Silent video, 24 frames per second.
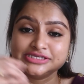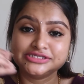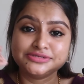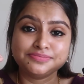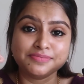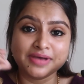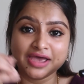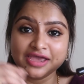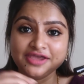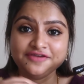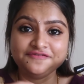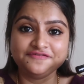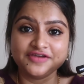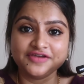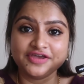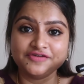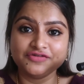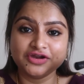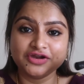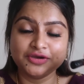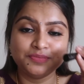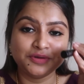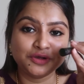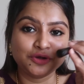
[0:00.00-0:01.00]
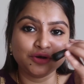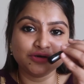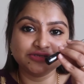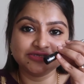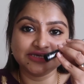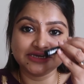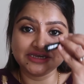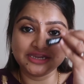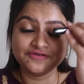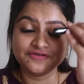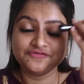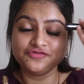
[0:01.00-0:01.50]
is my favorite
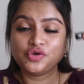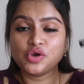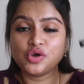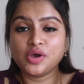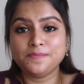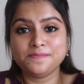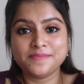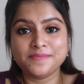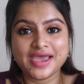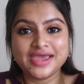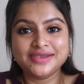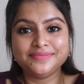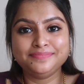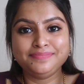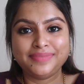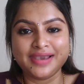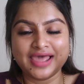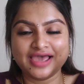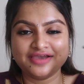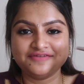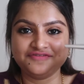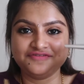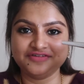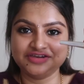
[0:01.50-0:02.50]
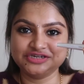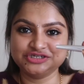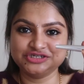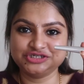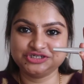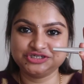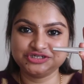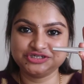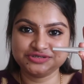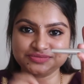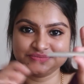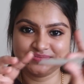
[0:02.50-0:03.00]
because it gives you a matte black
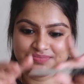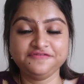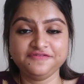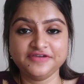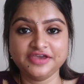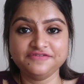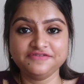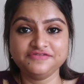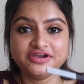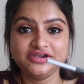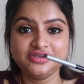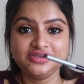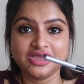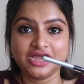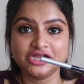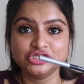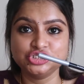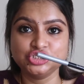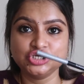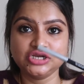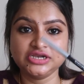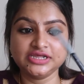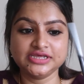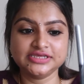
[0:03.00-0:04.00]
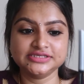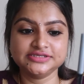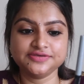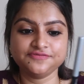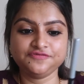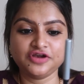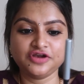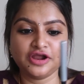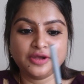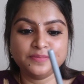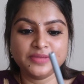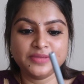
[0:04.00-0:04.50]
finish. Favorite kajal is
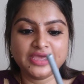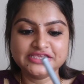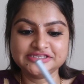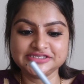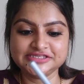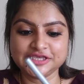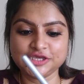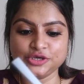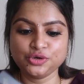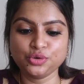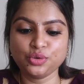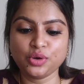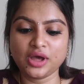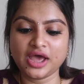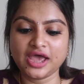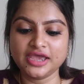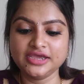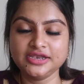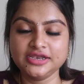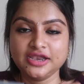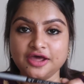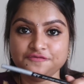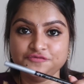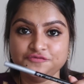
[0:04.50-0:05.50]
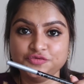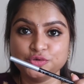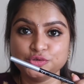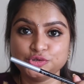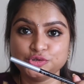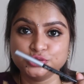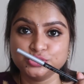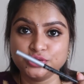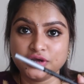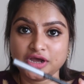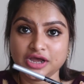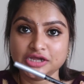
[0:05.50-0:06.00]
from SQ, I love you
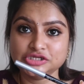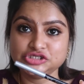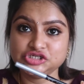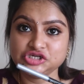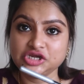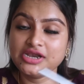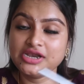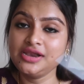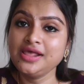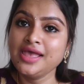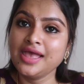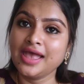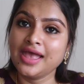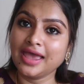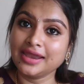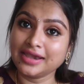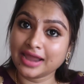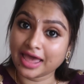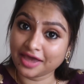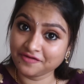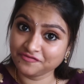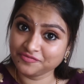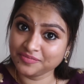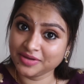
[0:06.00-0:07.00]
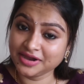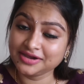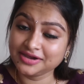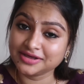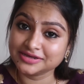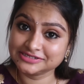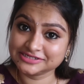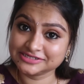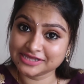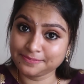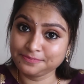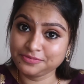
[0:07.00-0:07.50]
too kajal, and I've made
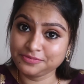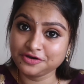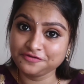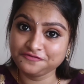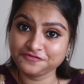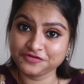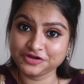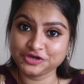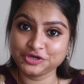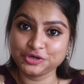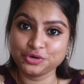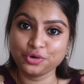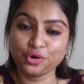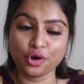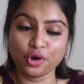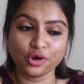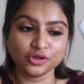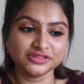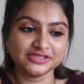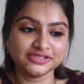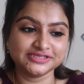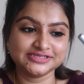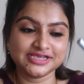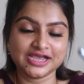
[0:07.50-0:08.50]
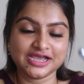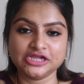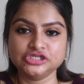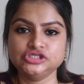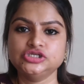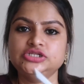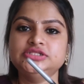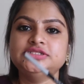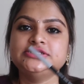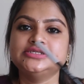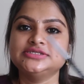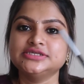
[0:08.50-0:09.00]
a separate video on this
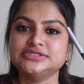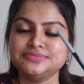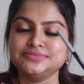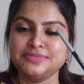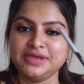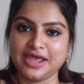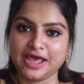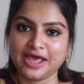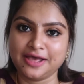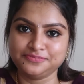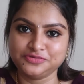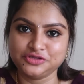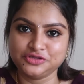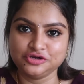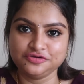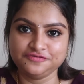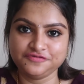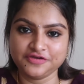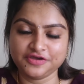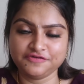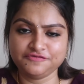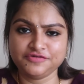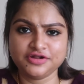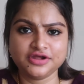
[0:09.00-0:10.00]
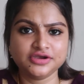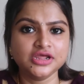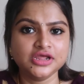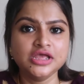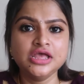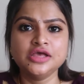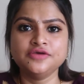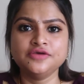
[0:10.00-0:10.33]
kajal. This is my absolute favorite.